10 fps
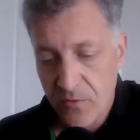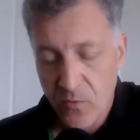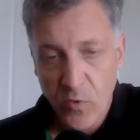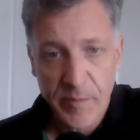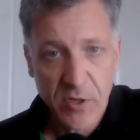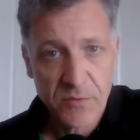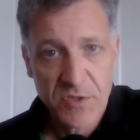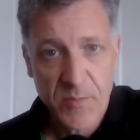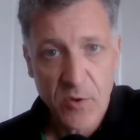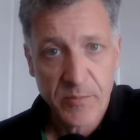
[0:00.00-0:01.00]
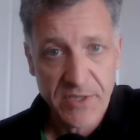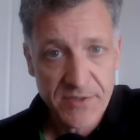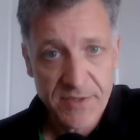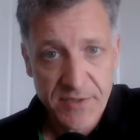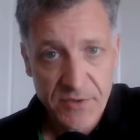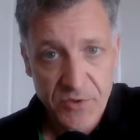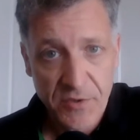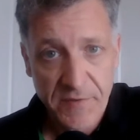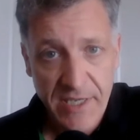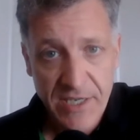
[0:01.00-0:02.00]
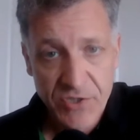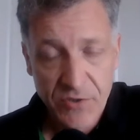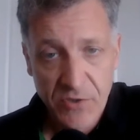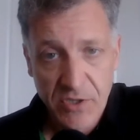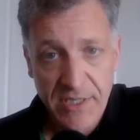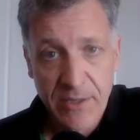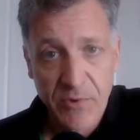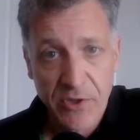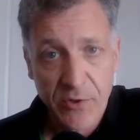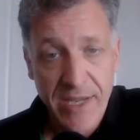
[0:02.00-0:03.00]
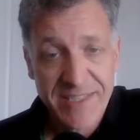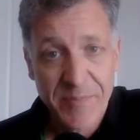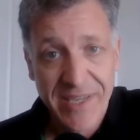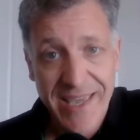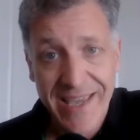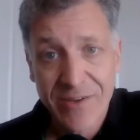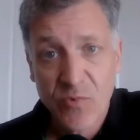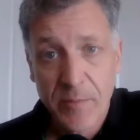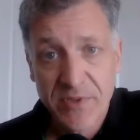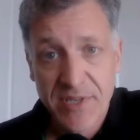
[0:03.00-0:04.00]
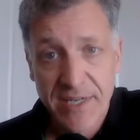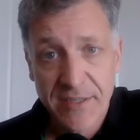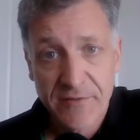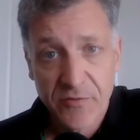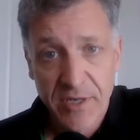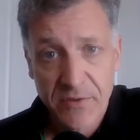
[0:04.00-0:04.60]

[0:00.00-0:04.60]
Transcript: Woman-owned small business is a certification you're going to get with your SBA representative, right?